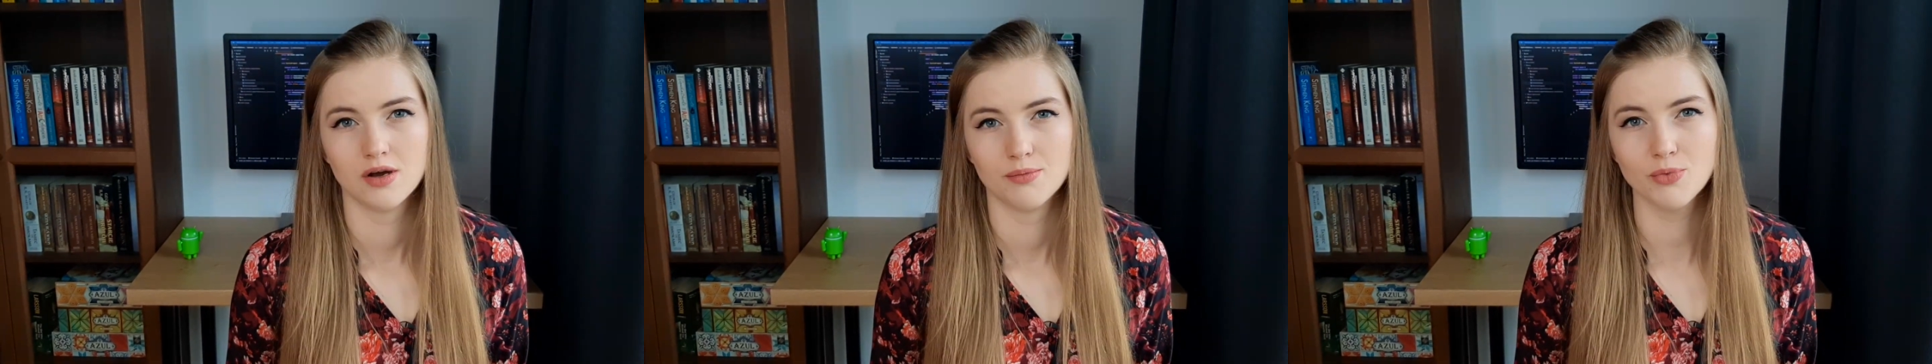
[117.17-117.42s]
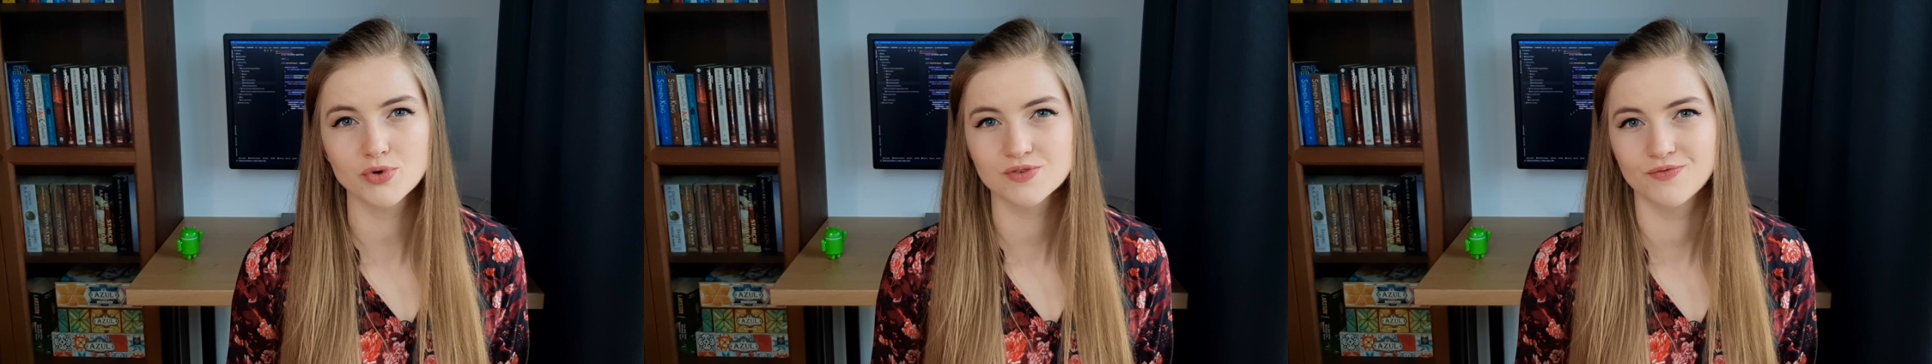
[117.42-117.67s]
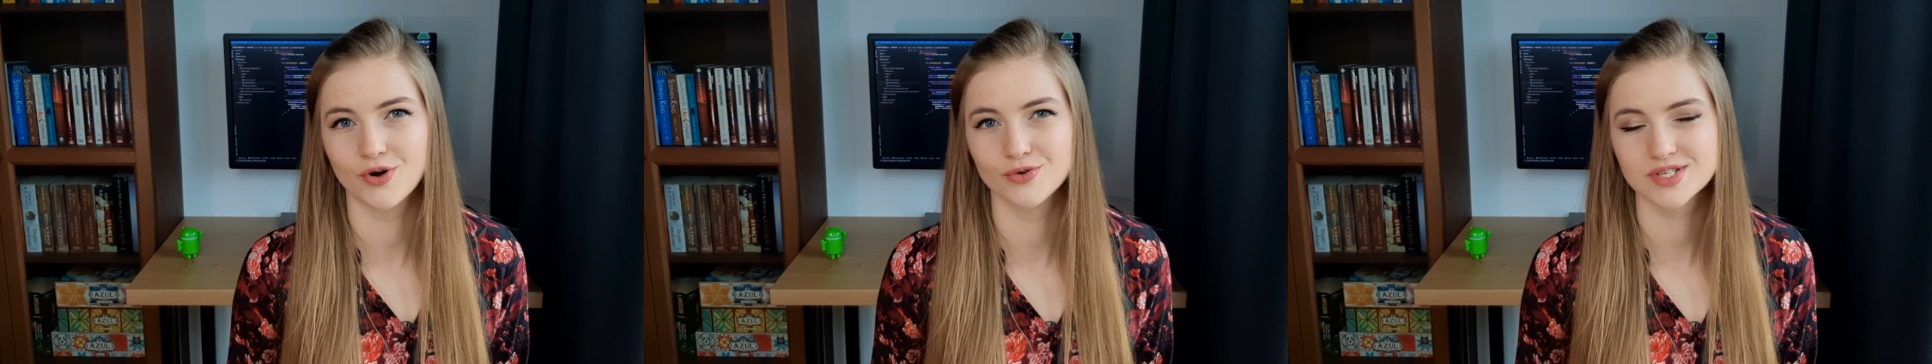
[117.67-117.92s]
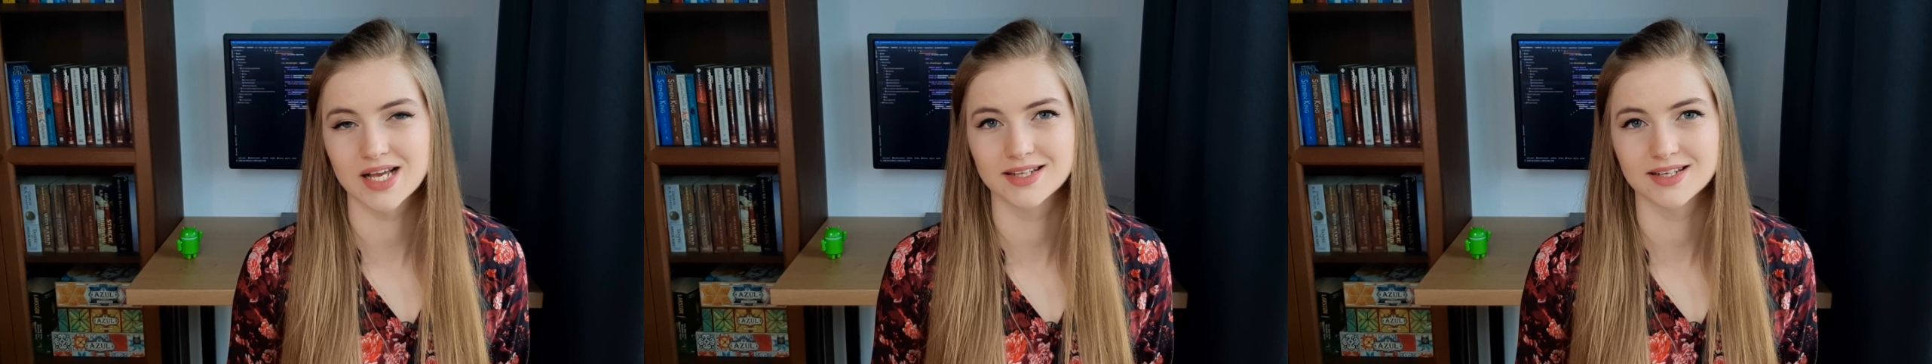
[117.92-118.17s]
Most
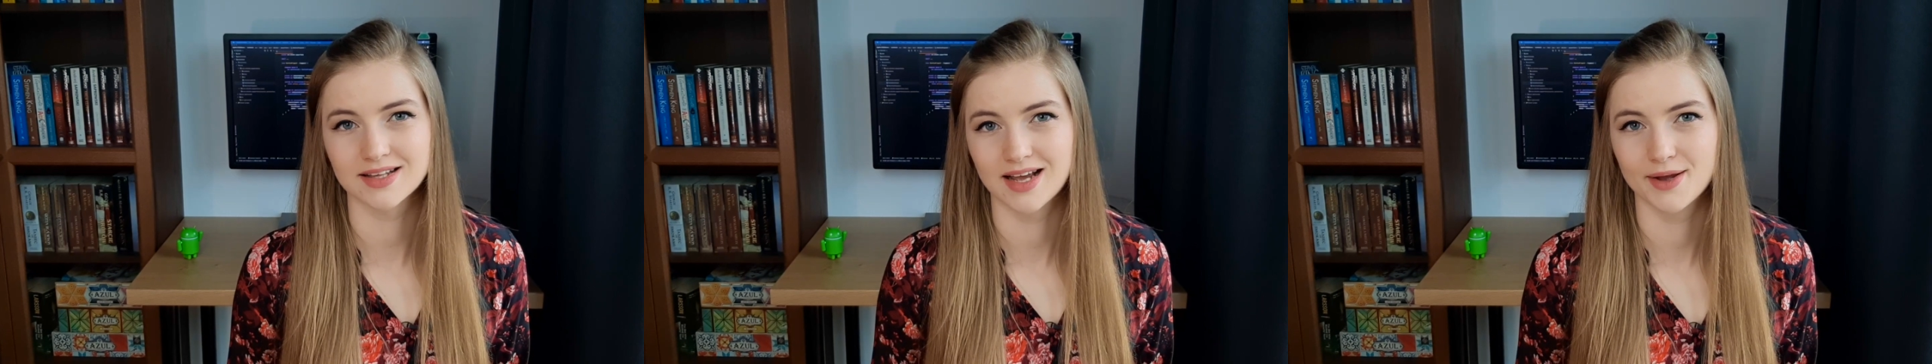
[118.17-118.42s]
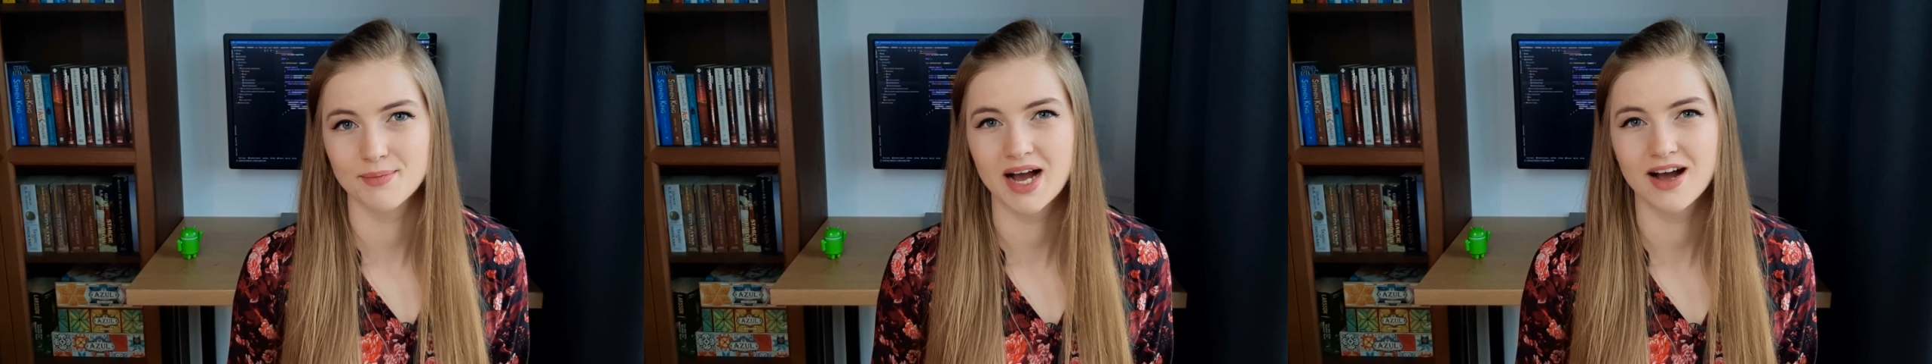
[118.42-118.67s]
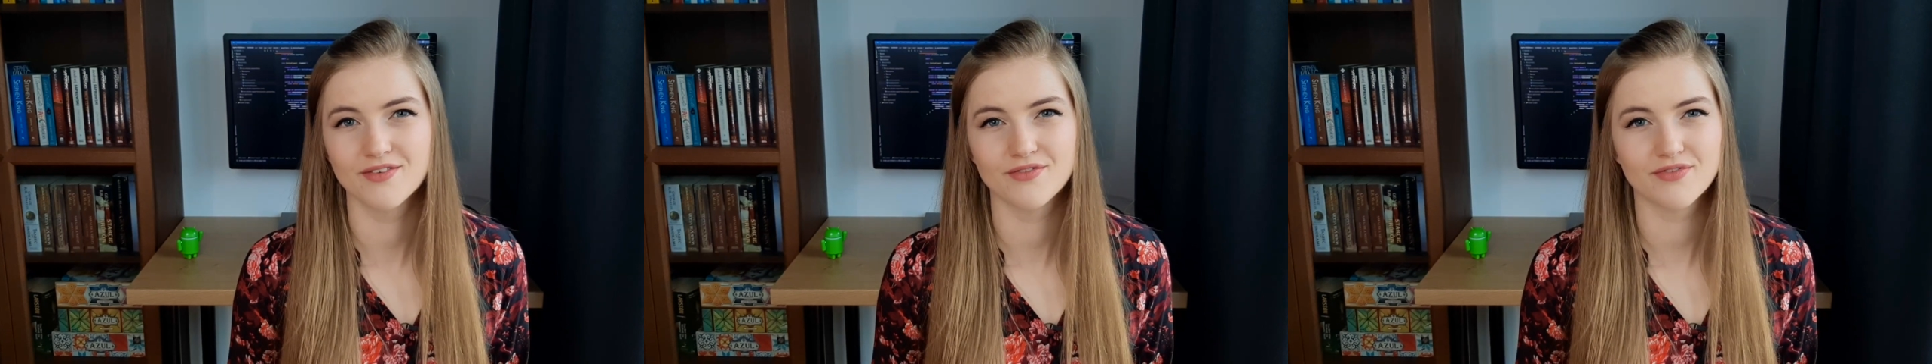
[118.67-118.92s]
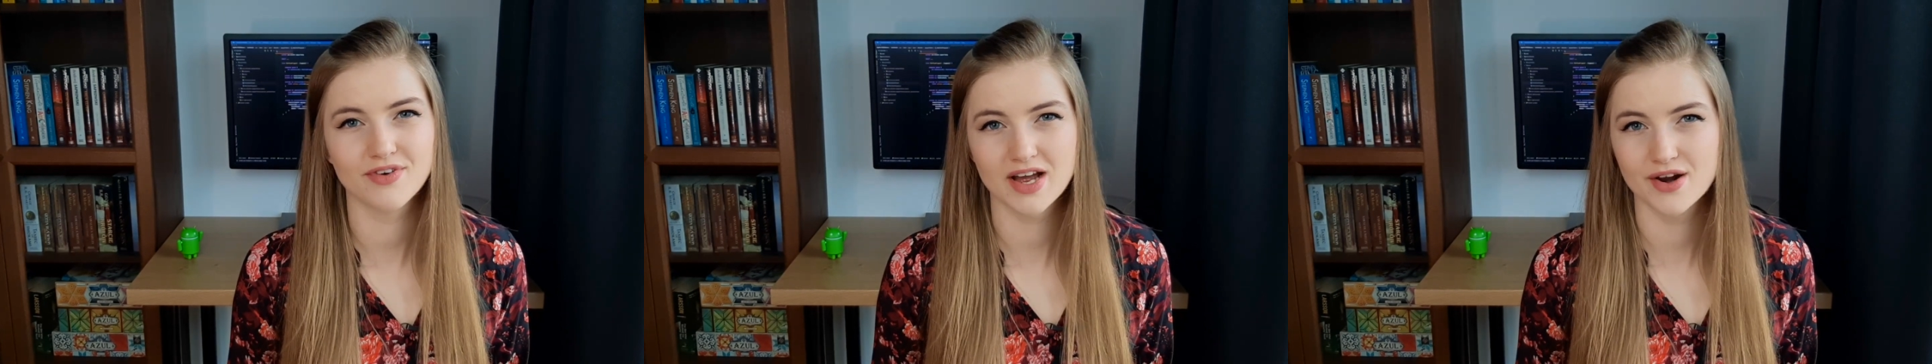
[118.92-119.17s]
phones at the time have
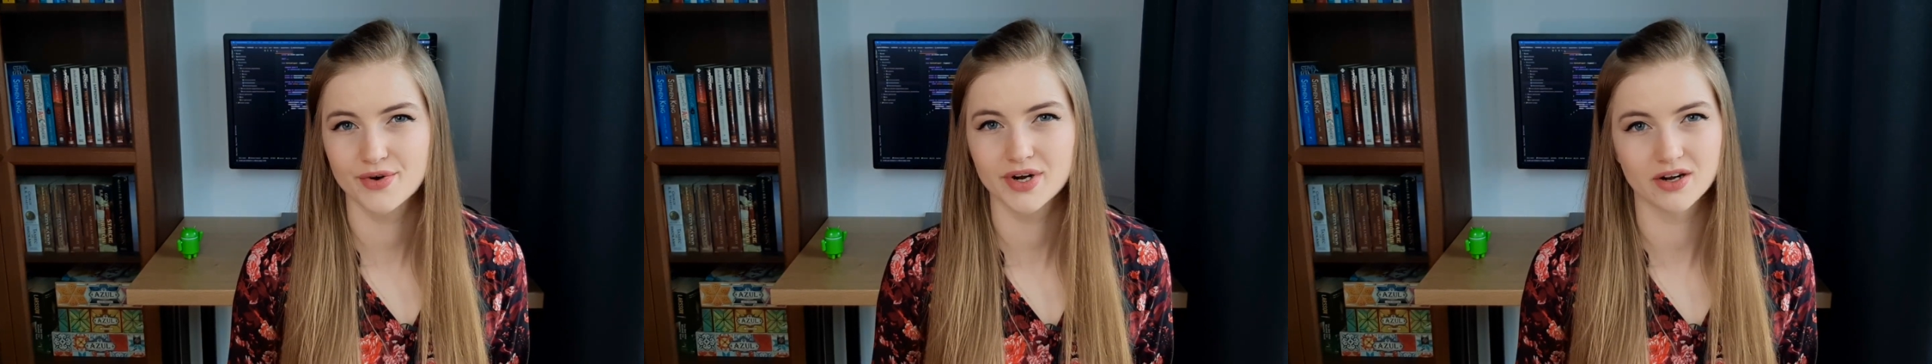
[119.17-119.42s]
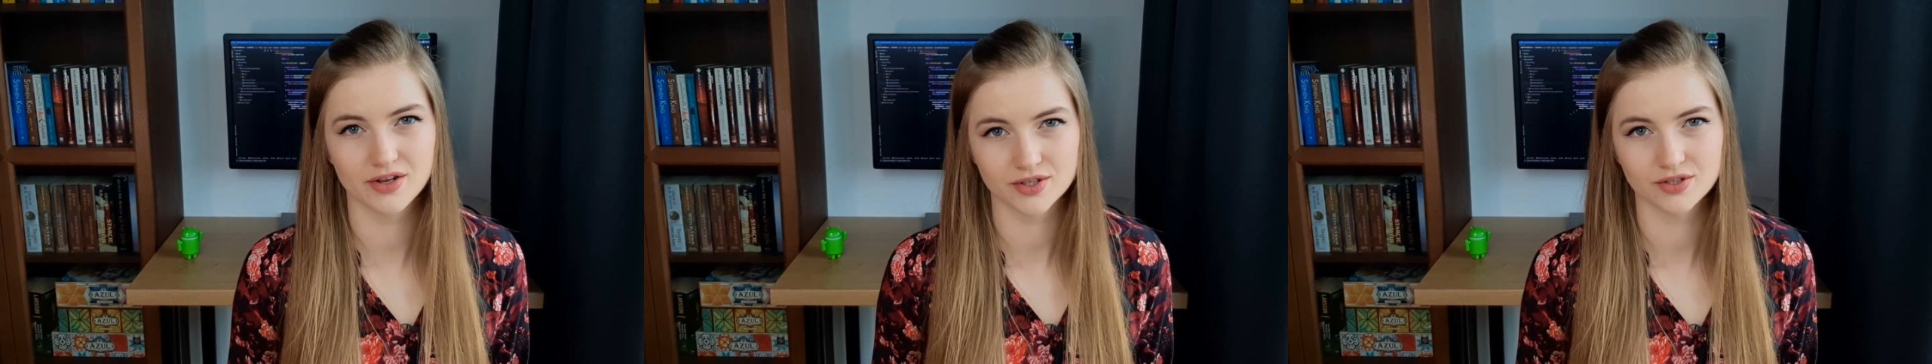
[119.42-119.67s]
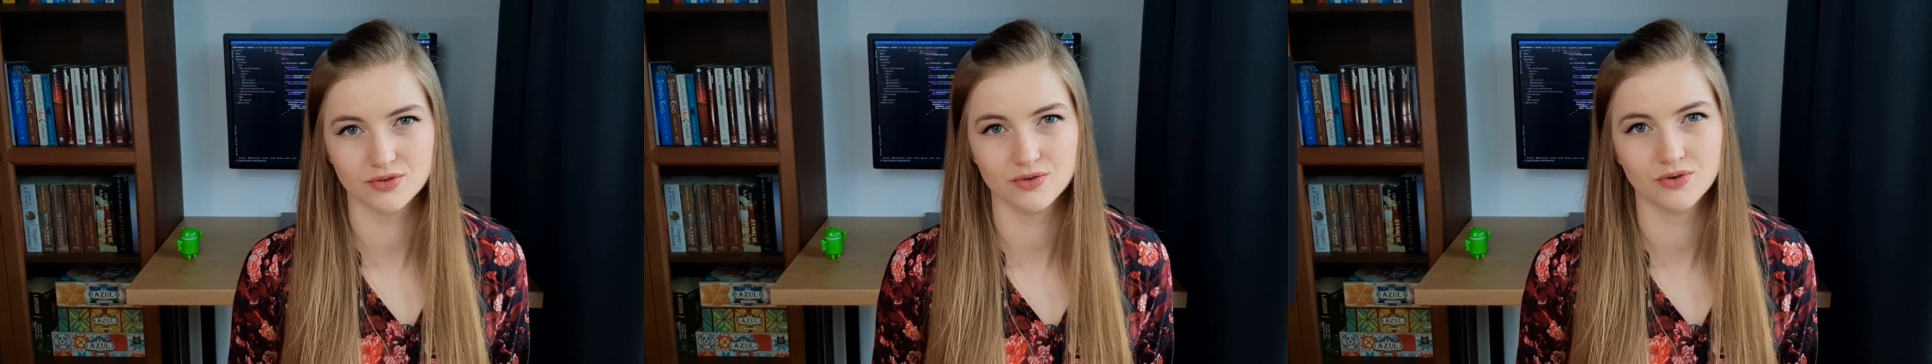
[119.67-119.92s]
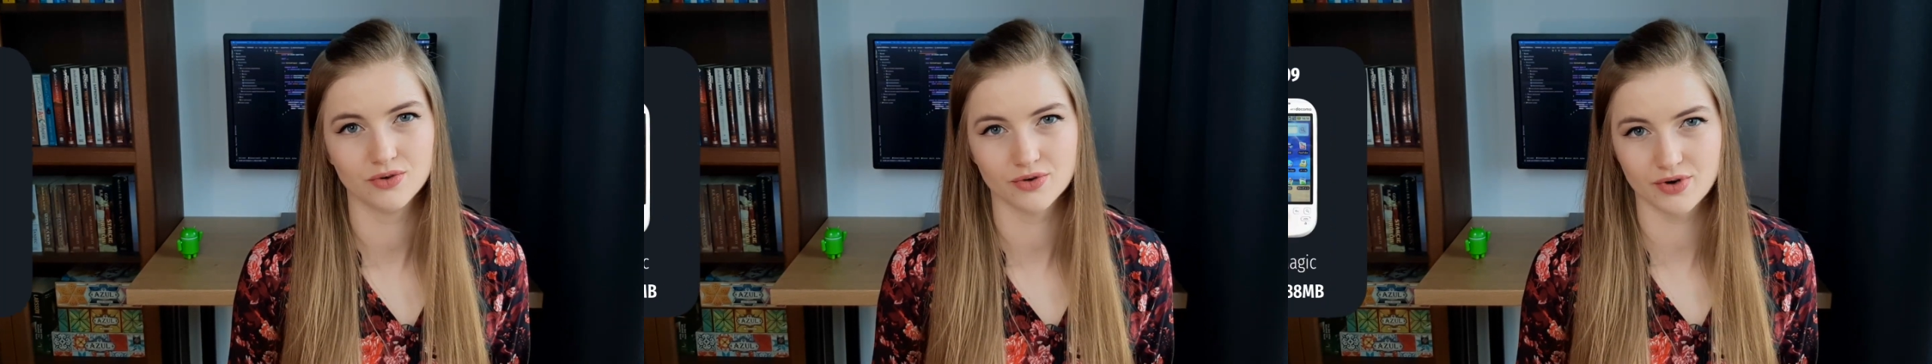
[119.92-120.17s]
very
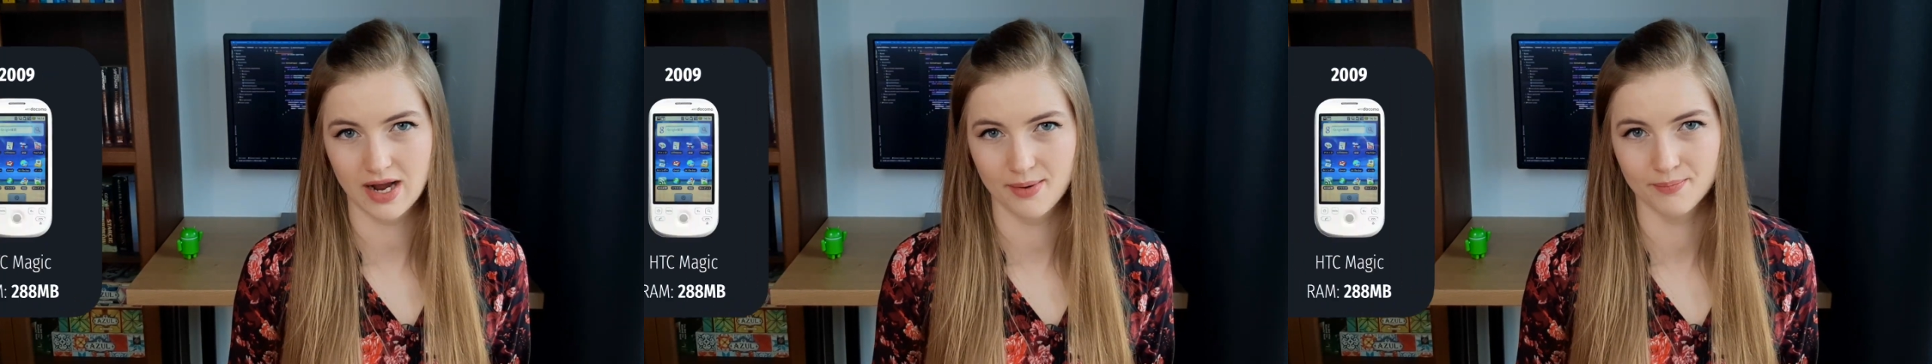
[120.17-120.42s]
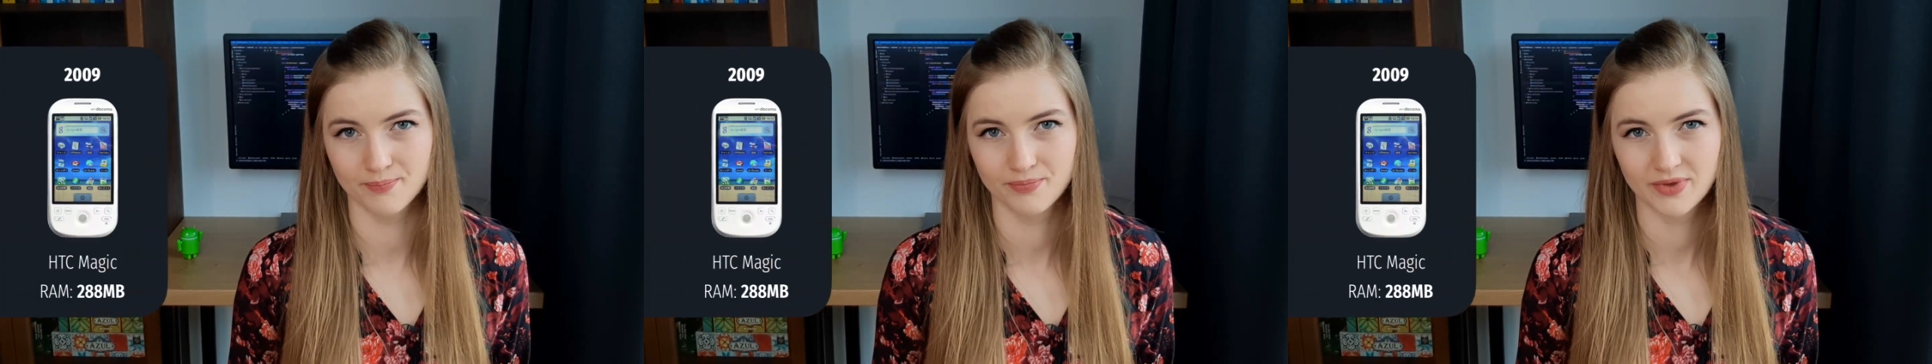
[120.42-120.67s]
little RAM,